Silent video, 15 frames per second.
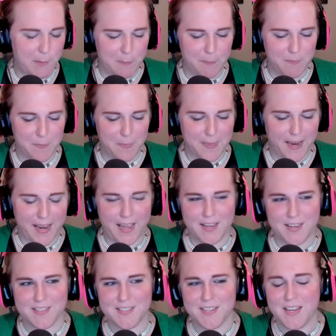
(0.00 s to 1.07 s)
um
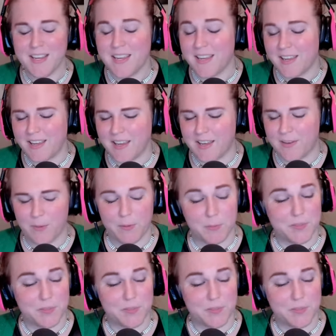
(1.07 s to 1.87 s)
and it,